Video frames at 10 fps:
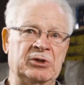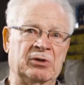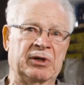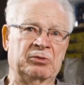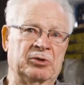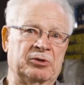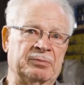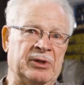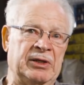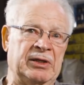You know, I'd
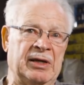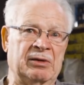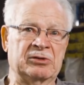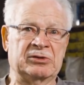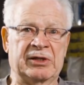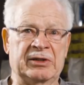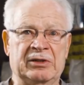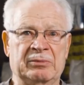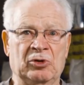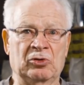work my eight hours,
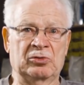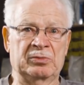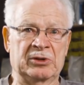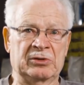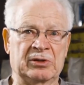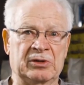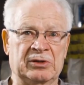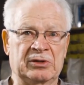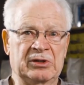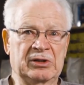I'd come home and
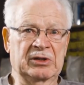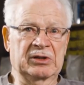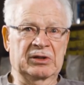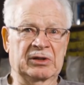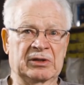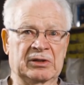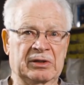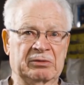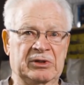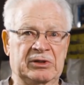uh, uh,
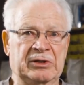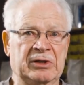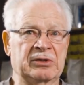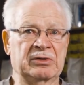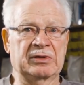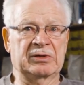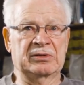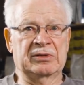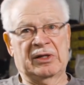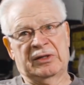I would eat dinner
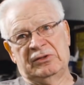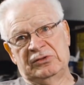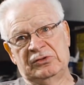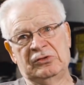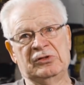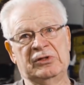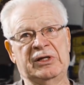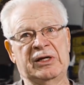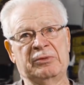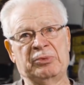and I
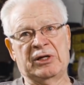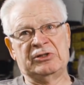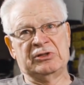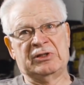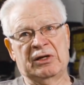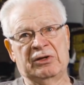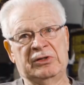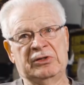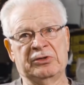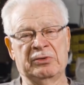usually had a project
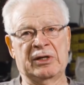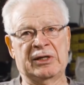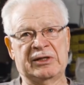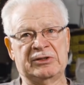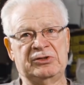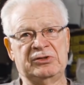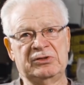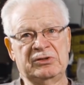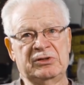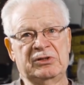out in the garage